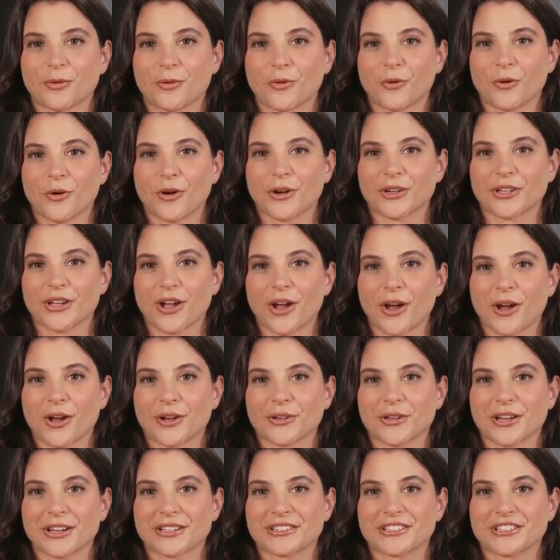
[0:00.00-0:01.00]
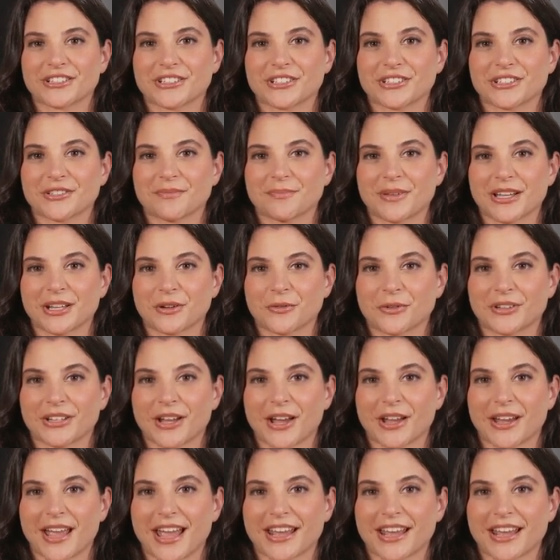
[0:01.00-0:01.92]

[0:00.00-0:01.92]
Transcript: or call us to speak with our